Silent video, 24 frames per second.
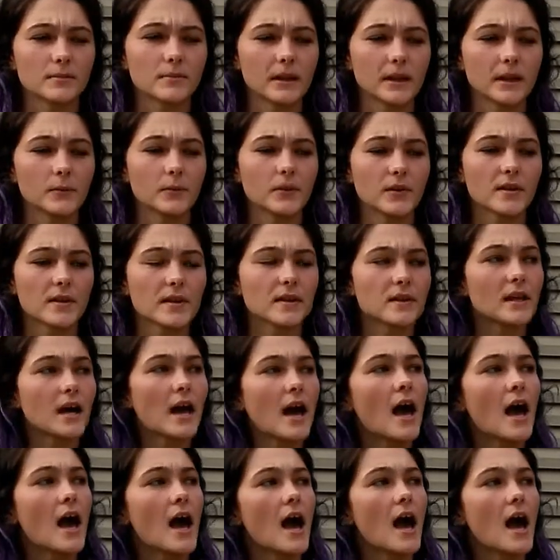to paint with.
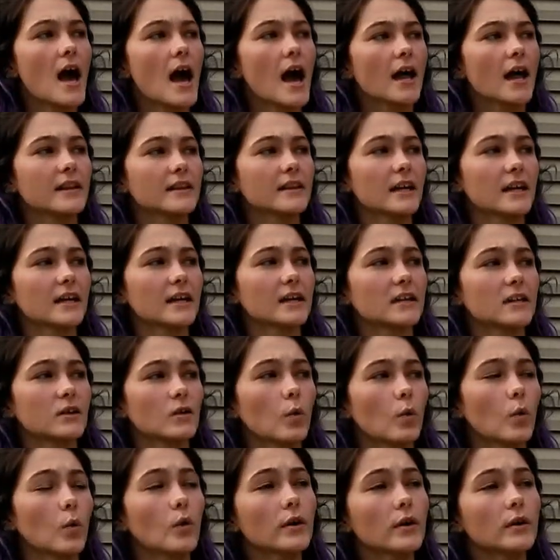And then
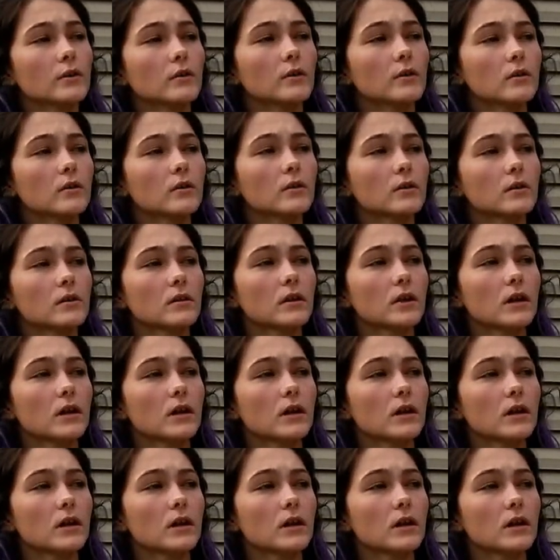oil